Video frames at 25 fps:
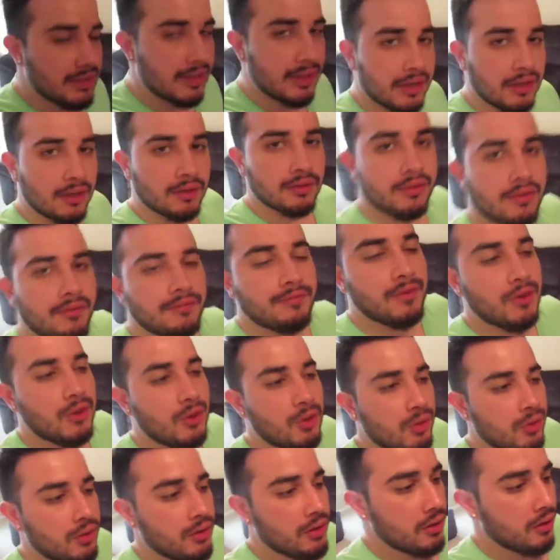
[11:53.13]
to cook some
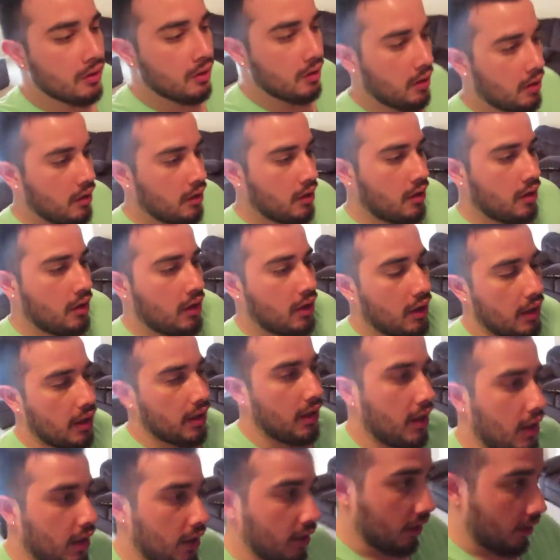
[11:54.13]
food, and
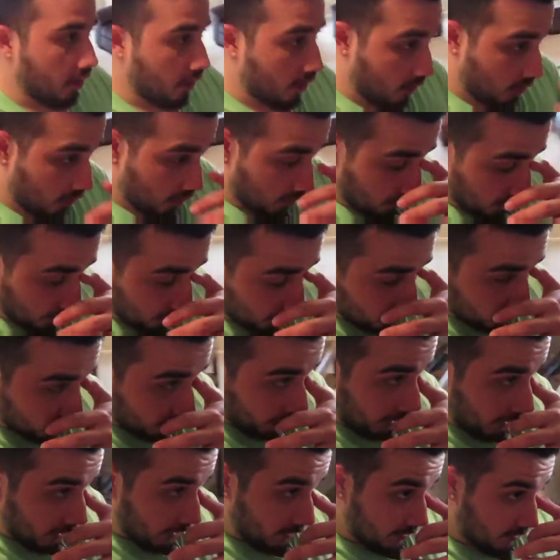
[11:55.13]
then gonna
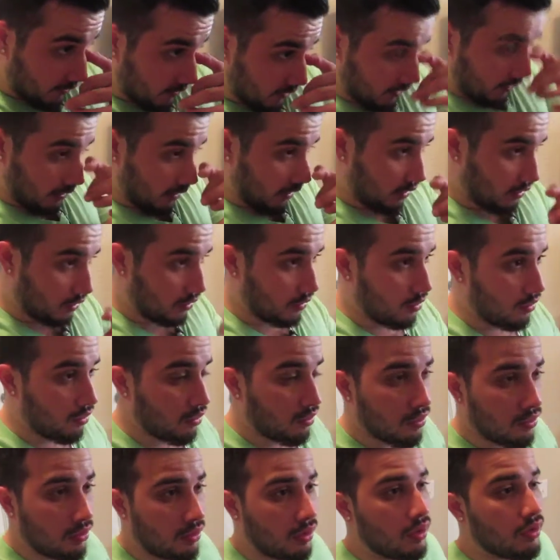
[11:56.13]
train
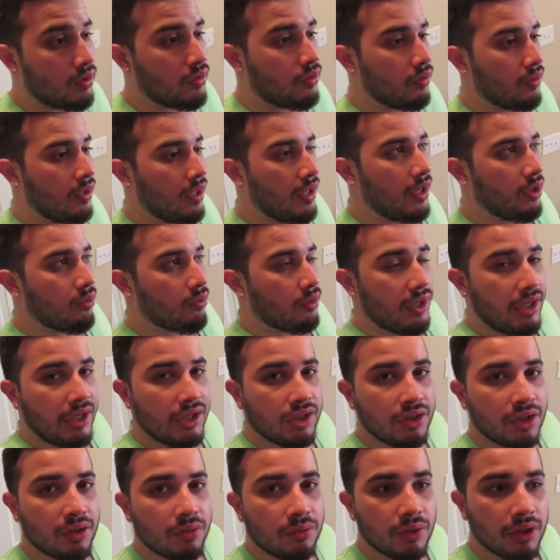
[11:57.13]
two lady,
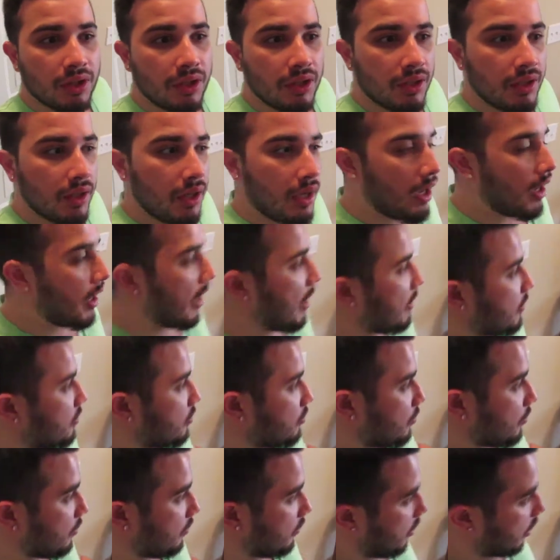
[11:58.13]
Renisha and Ronika, at
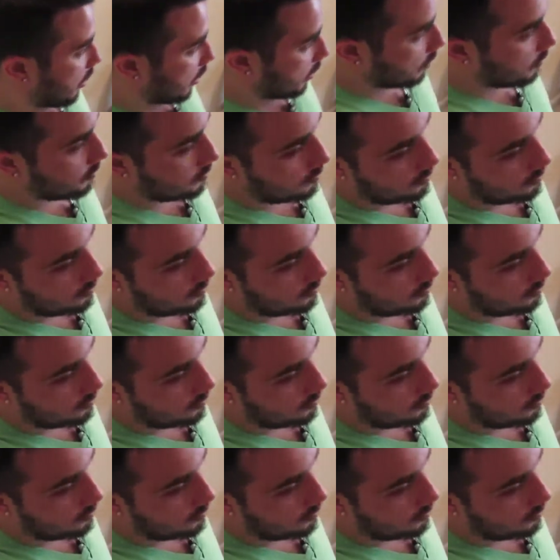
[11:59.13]
2 o'clock.